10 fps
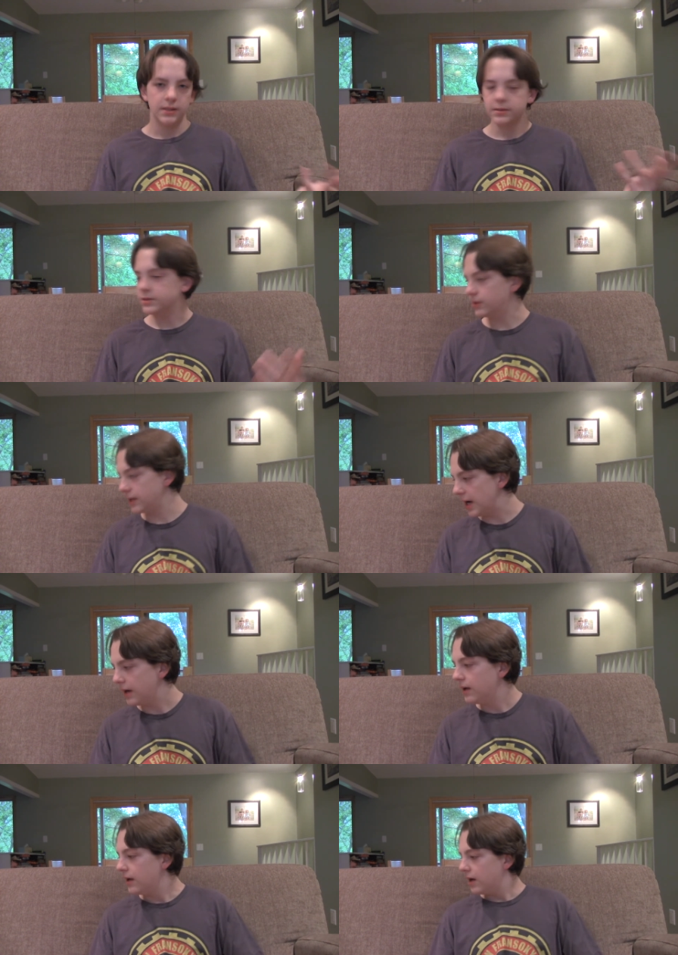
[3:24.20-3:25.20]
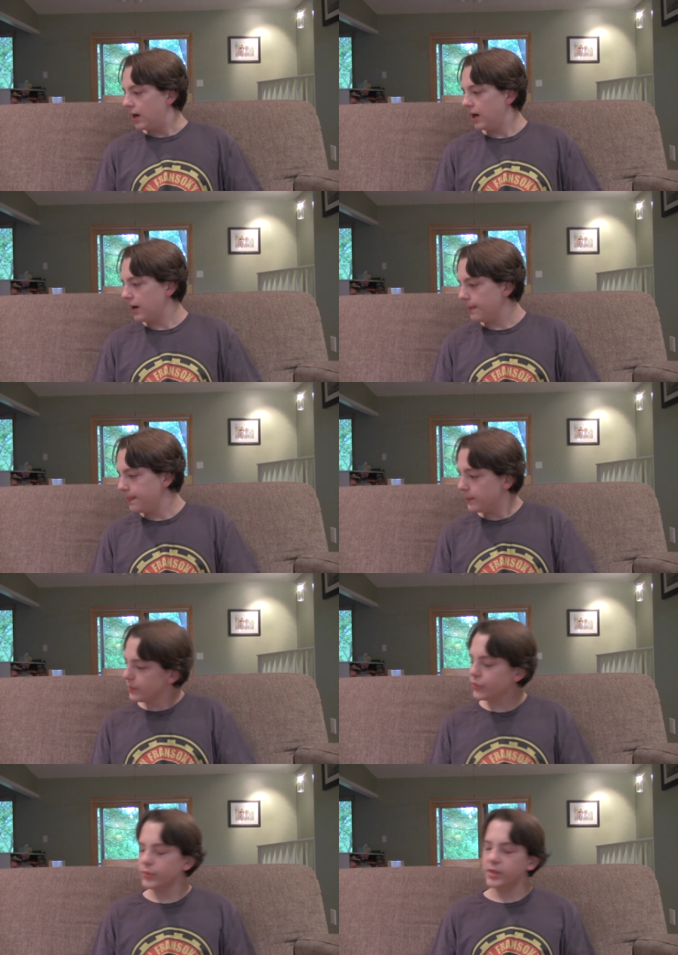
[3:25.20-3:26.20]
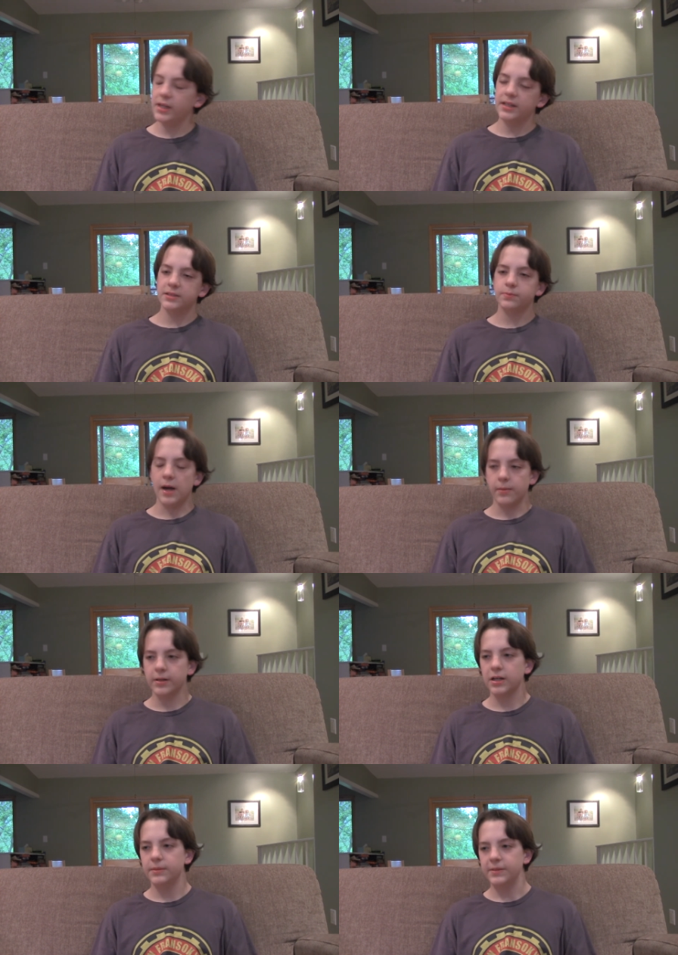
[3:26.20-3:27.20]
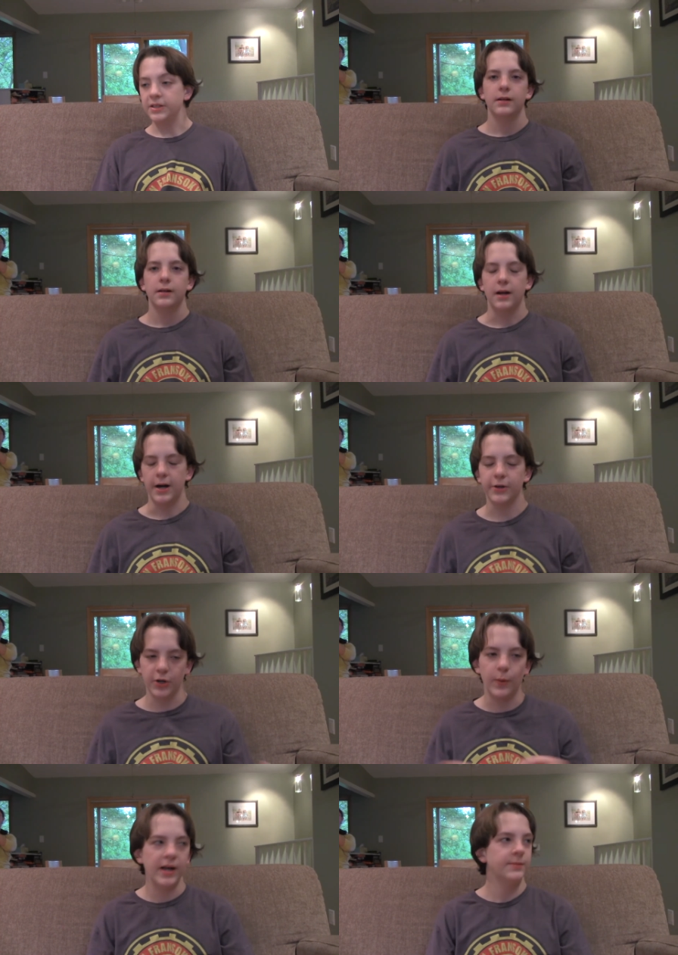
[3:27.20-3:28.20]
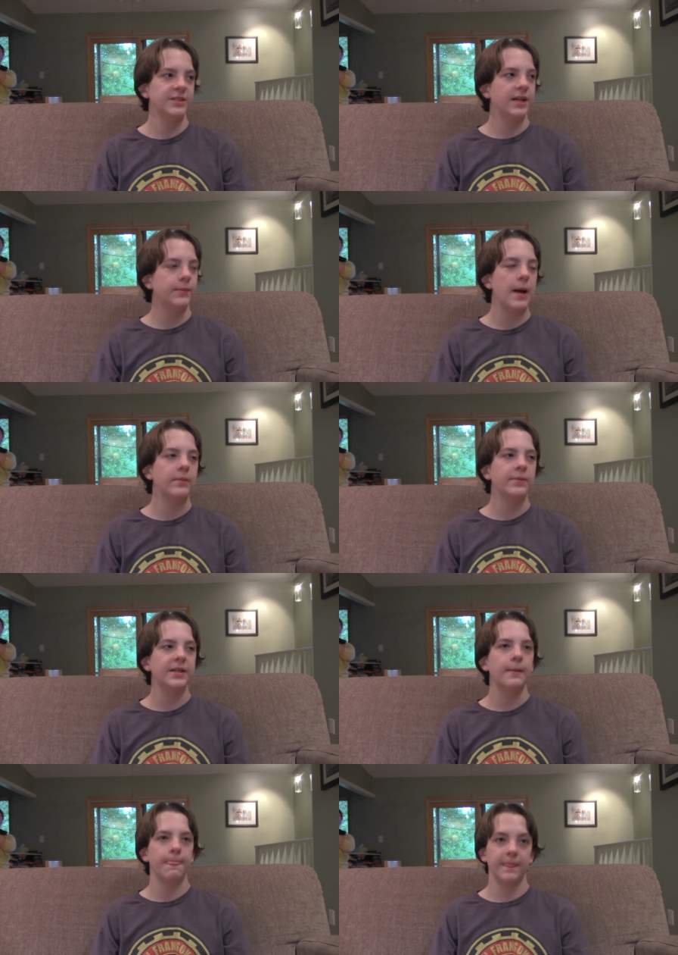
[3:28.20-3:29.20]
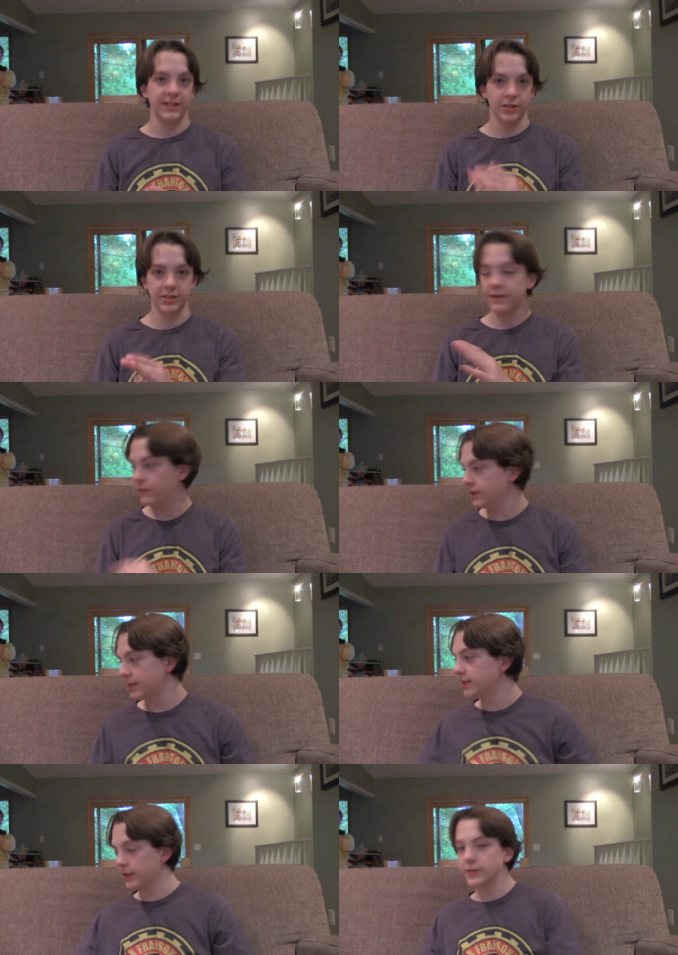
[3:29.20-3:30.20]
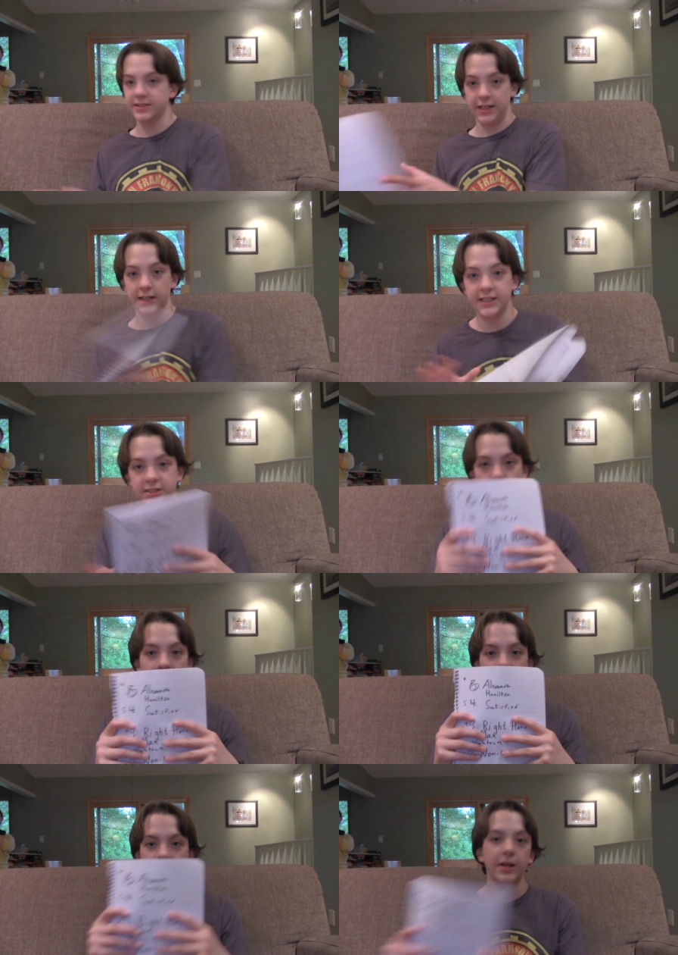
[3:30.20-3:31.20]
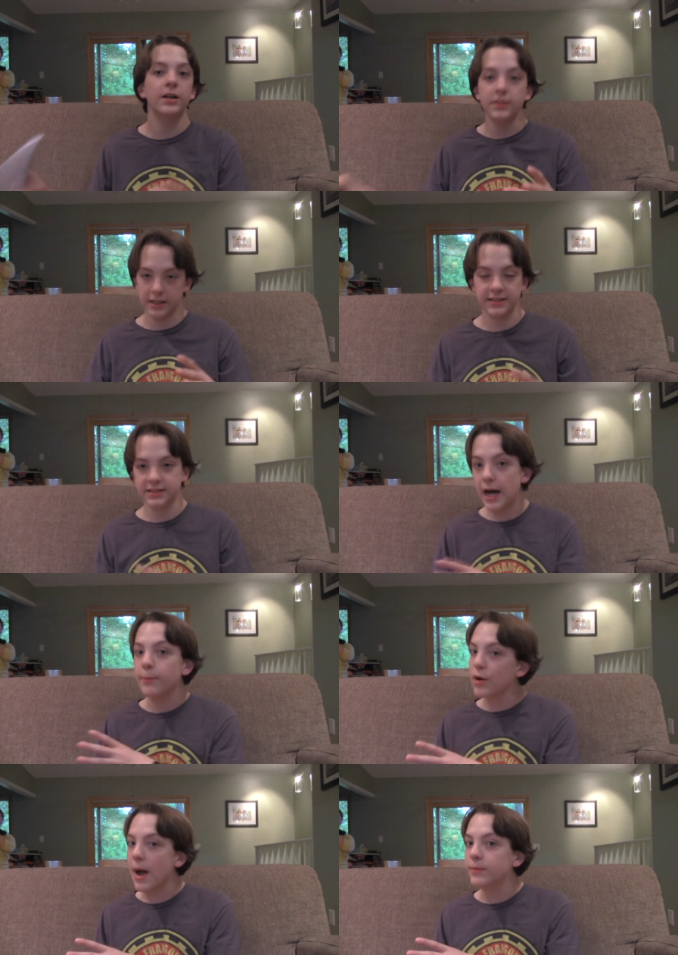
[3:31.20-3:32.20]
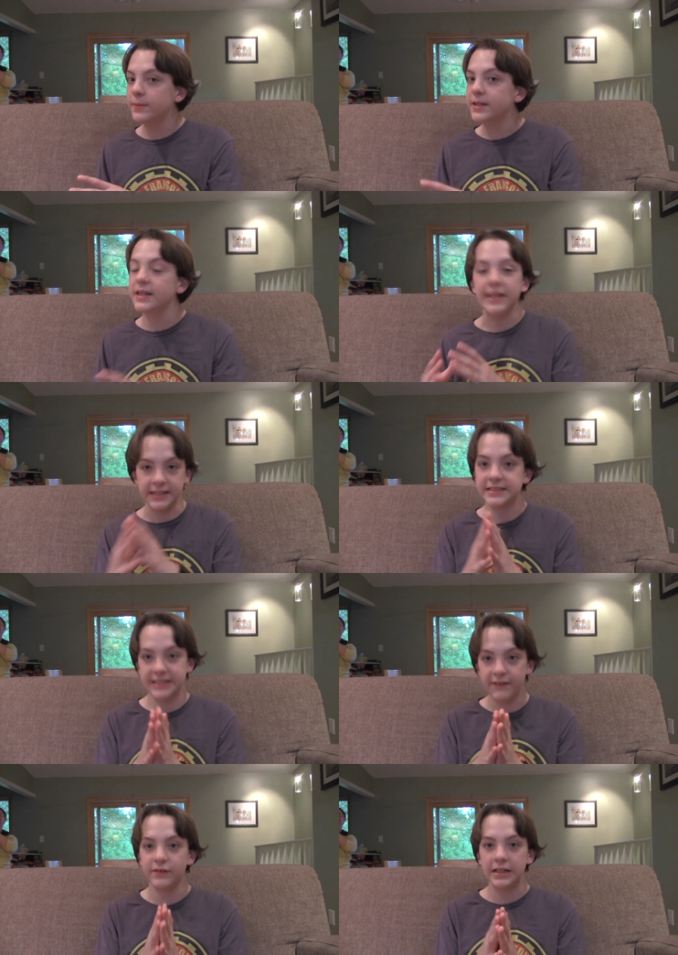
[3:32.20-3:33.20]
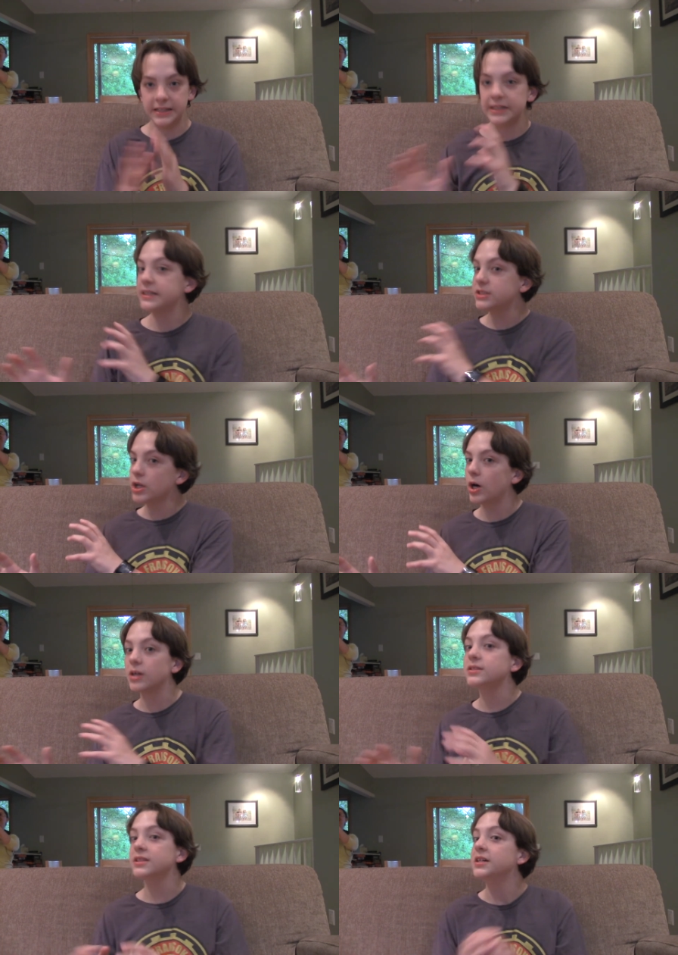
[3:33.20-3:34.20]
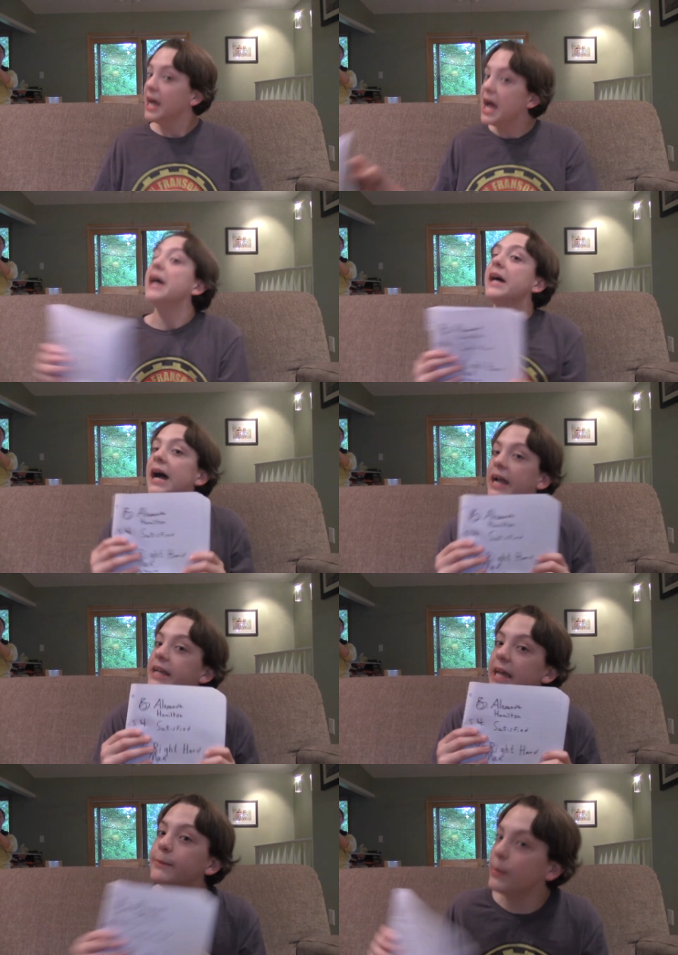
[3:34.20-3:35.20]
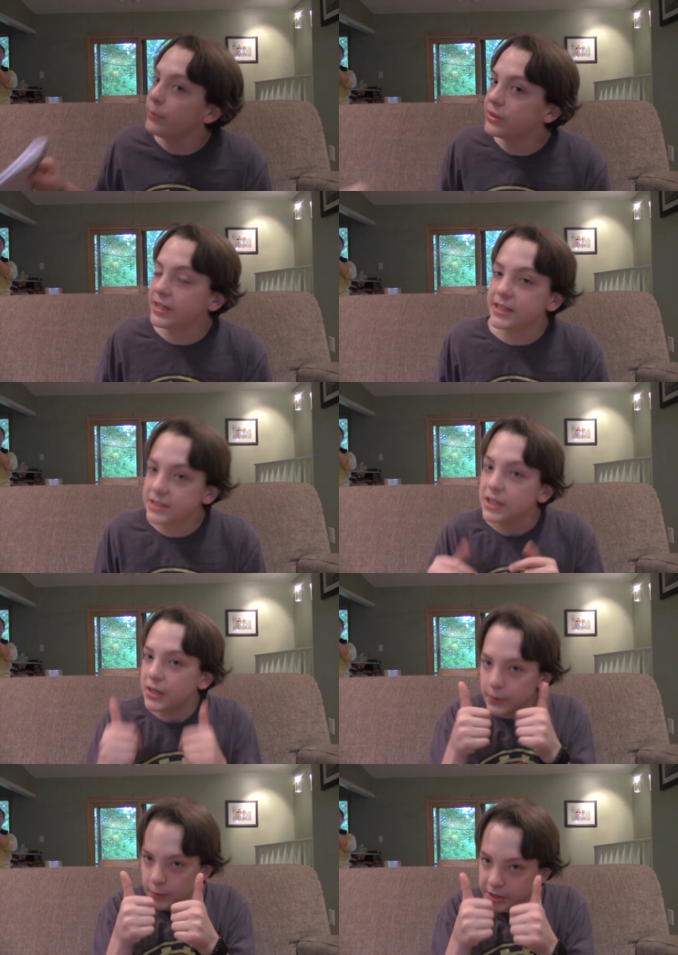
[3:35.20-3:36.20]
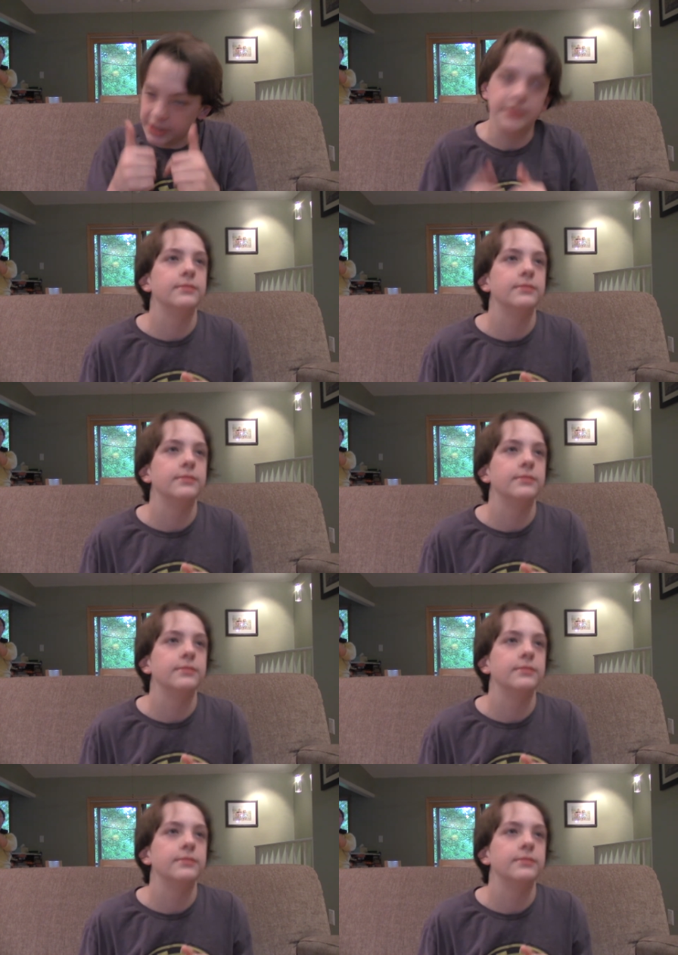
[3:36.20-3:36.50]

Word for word: So yeah. Uh, number three is probably going to be, I don't know why I'm saying probably. These are definitely, there is a list right here. It's not probably, it is definitely these songs. I came up with these, we're good.